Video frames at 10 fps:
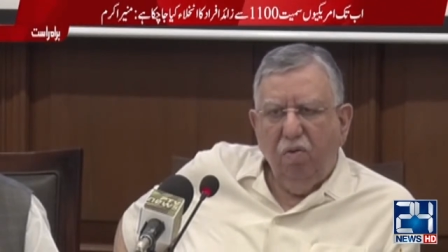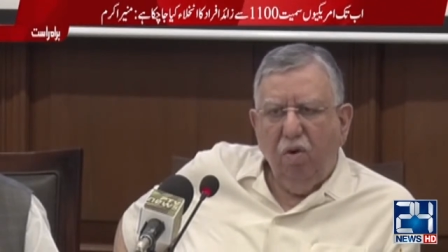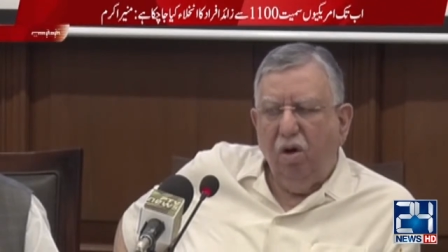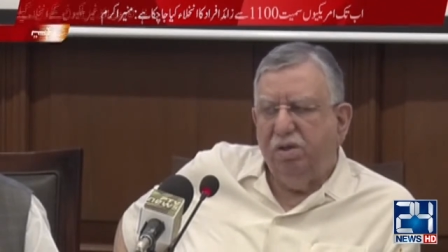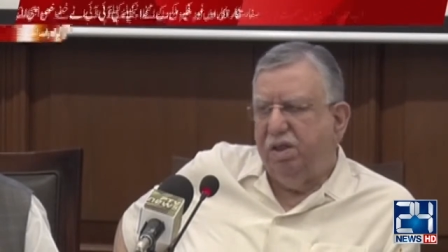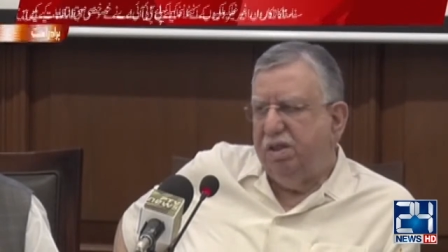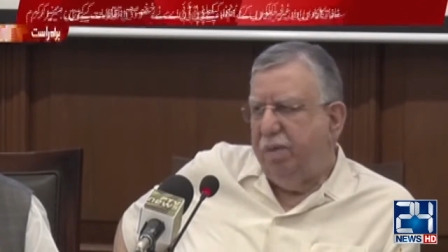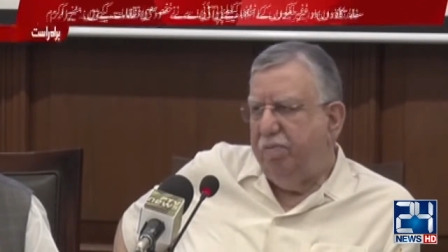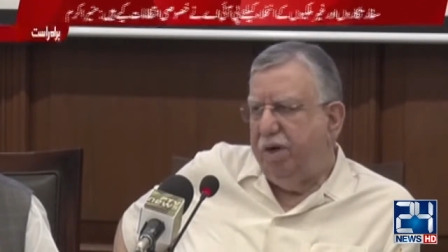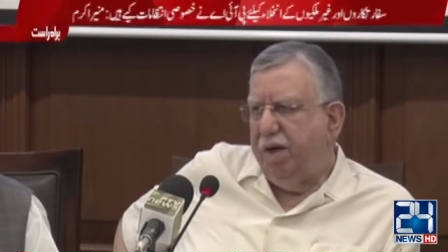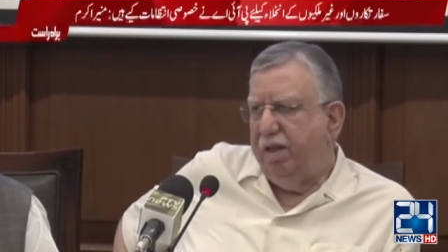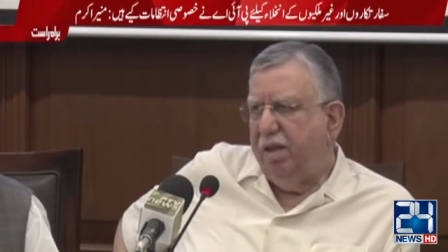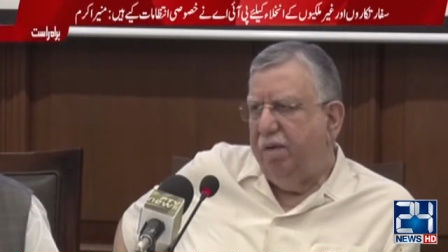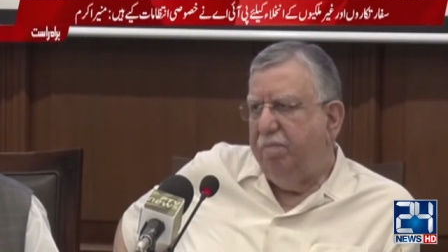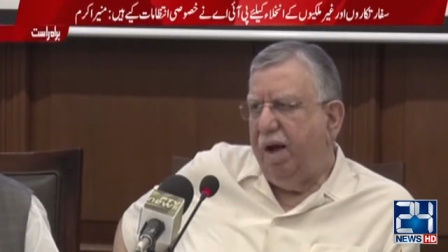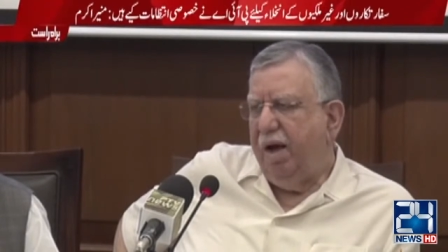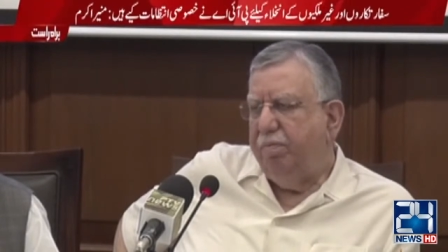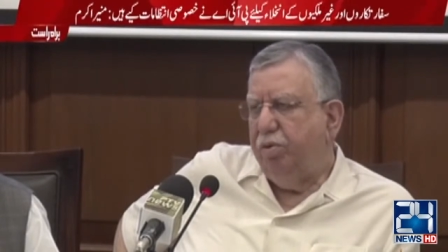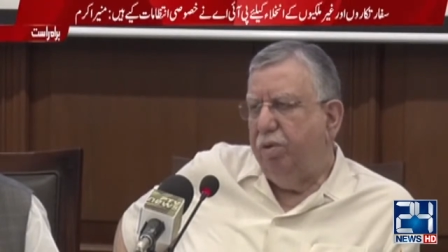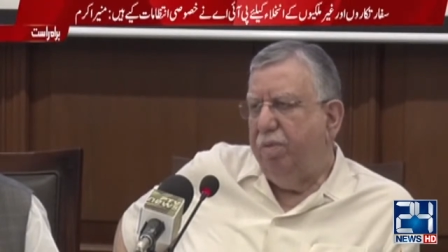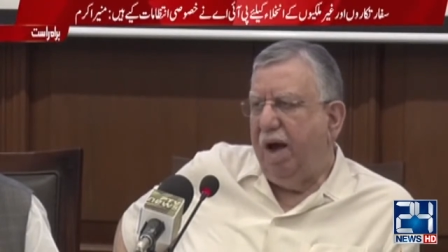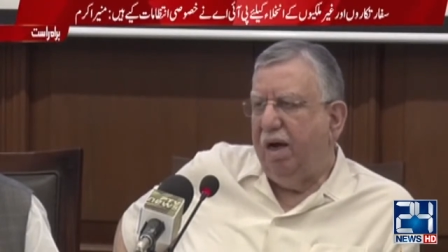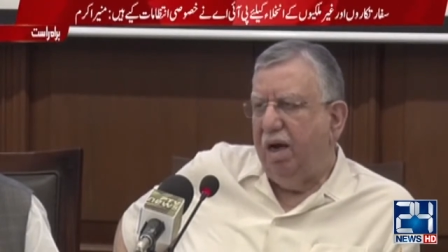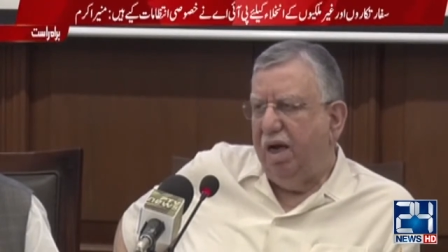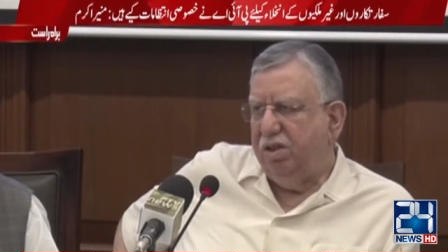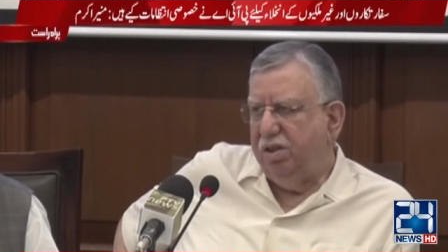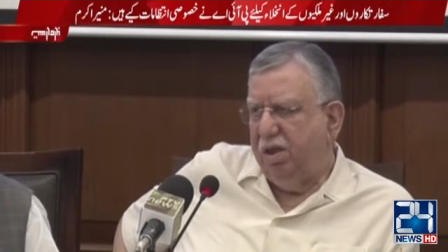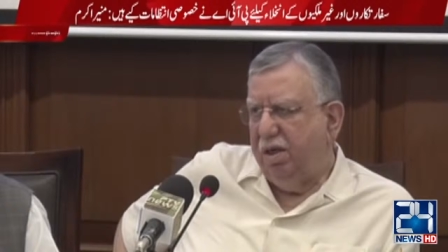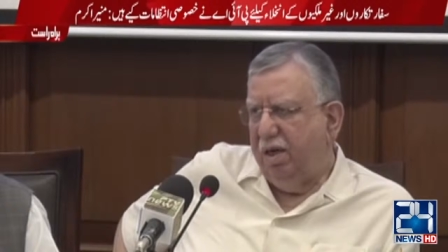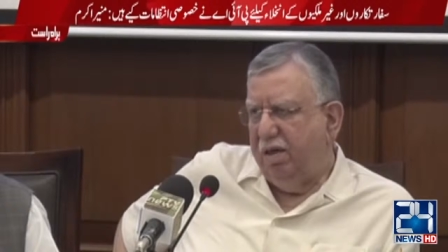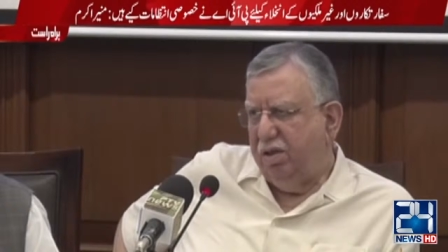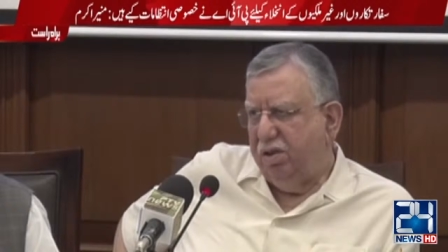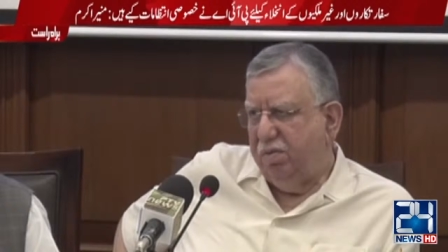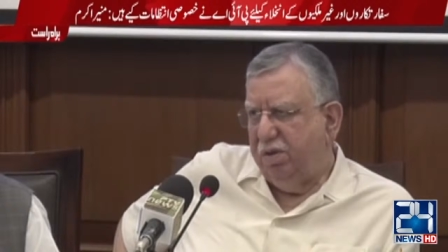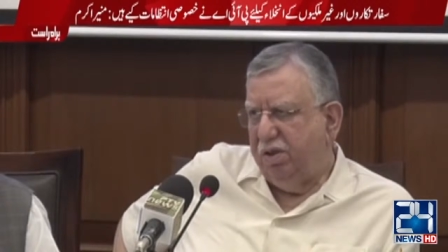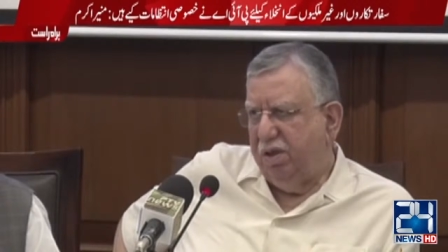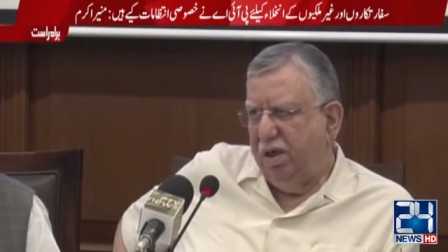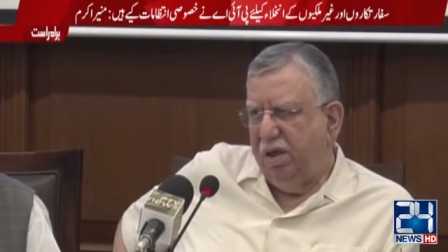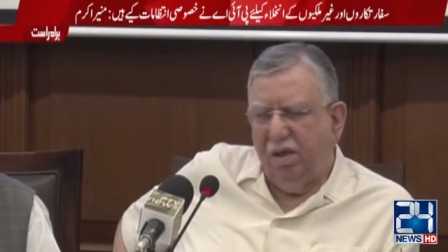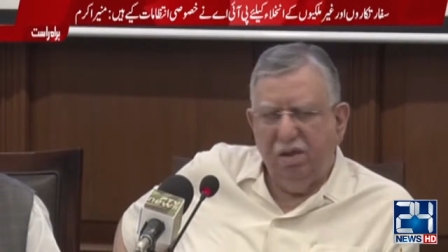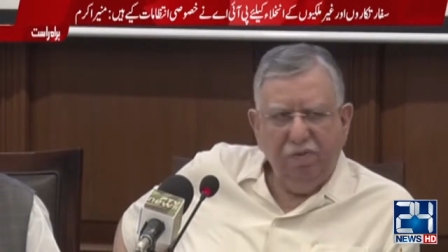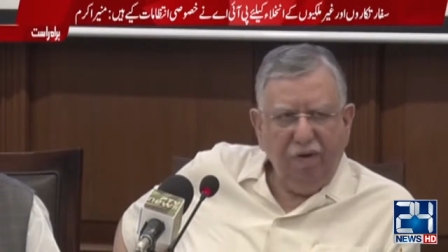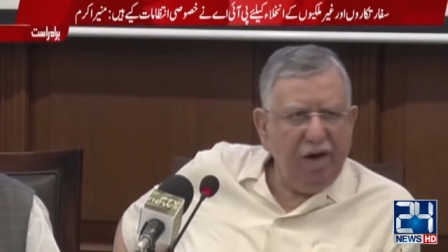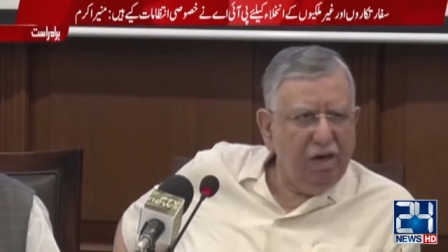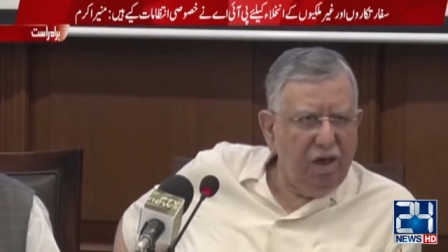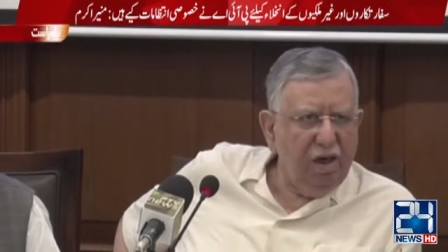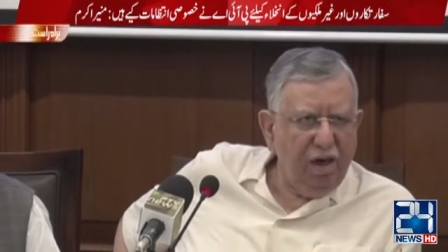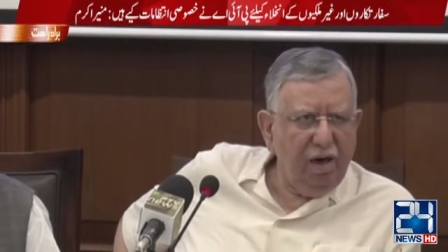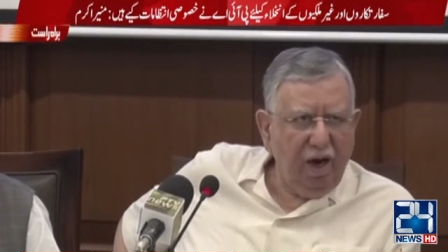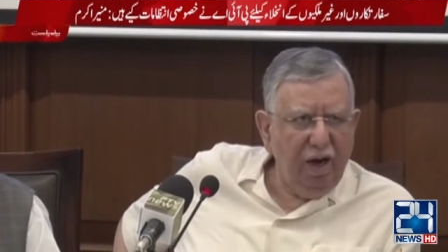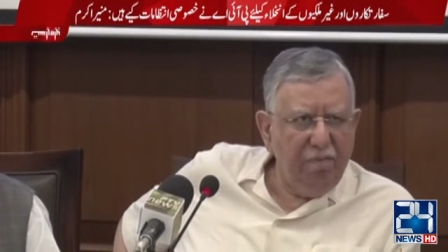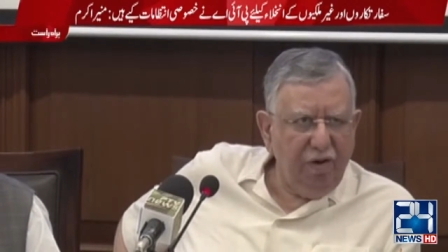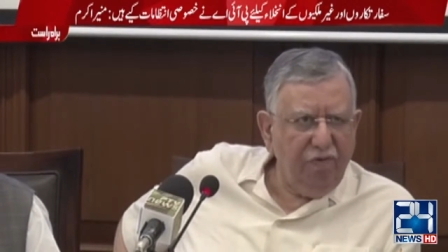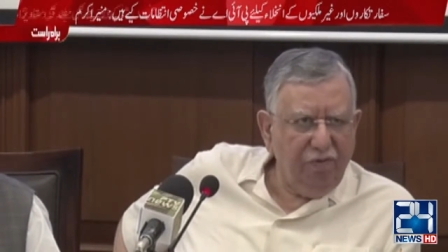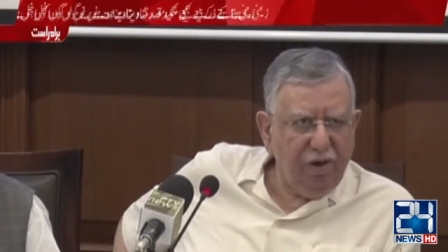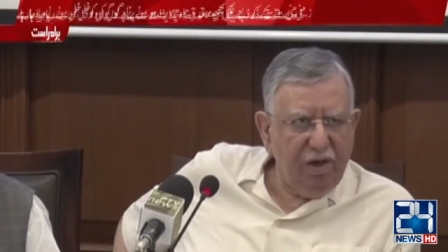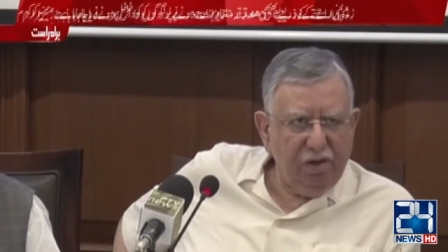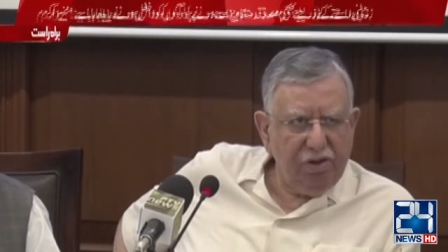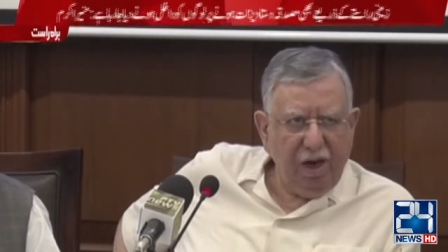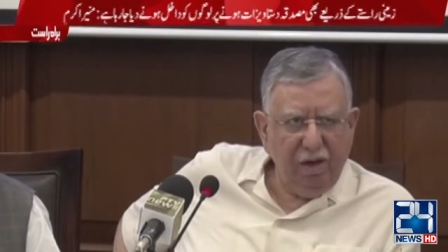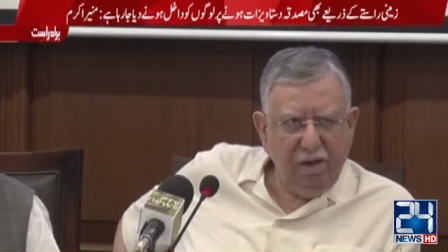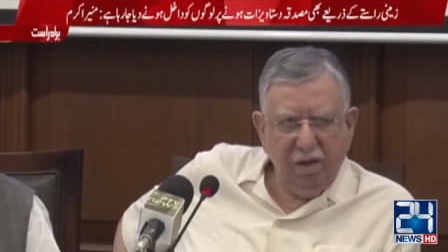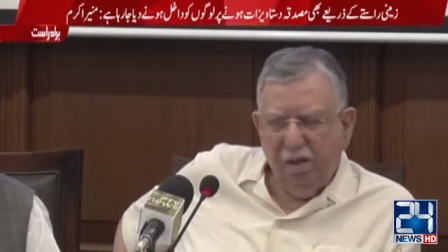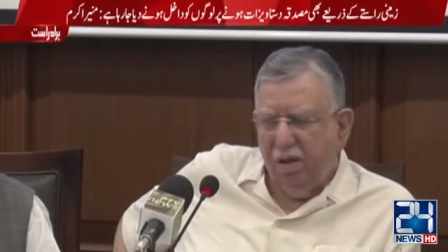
was exempted and then put back last year, and it's basically, it's frankly an IMF conditionality,